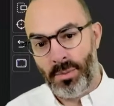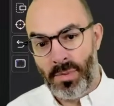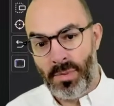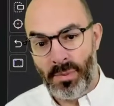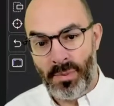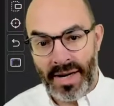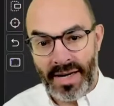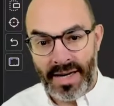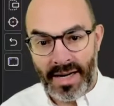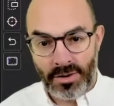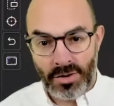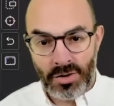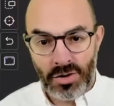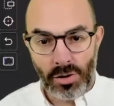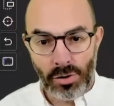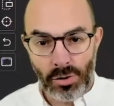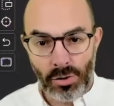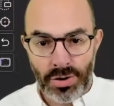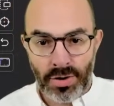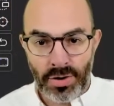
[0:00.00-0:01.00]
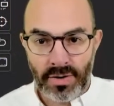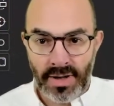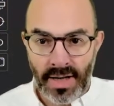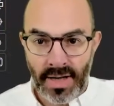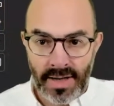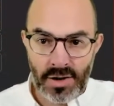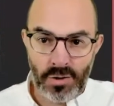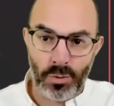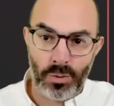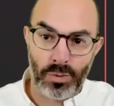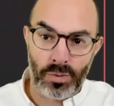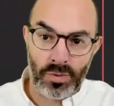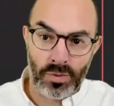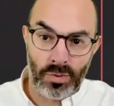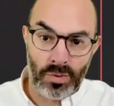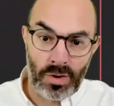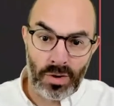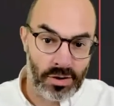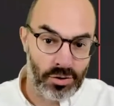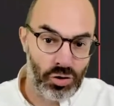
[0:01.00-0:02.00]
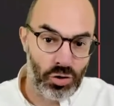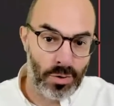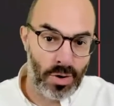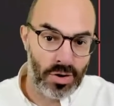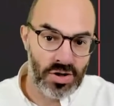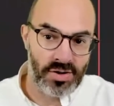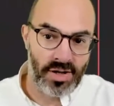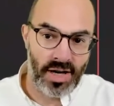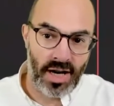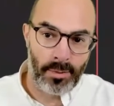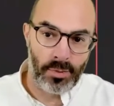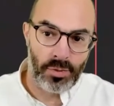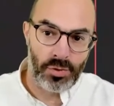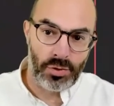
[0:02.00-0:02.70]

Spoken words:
backend solution takes too much time